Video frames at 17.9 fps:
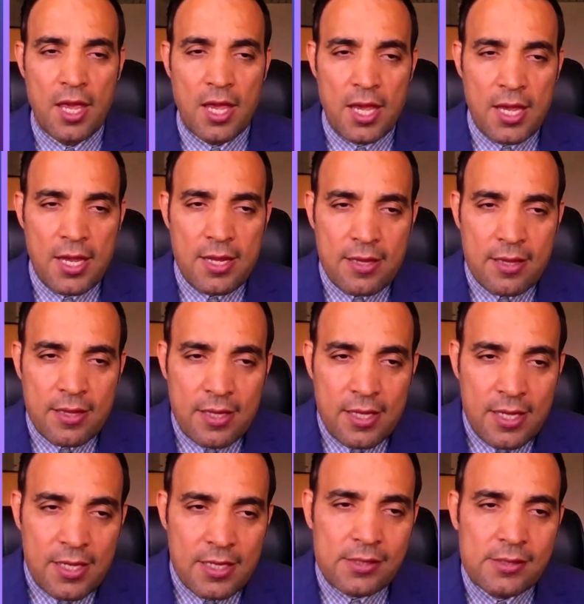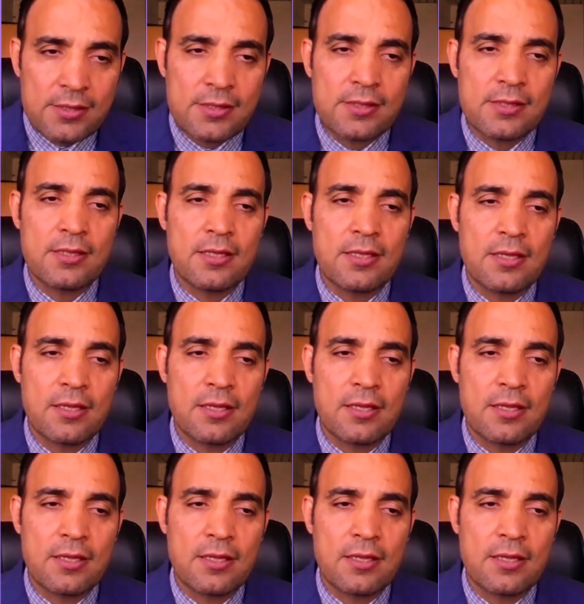In these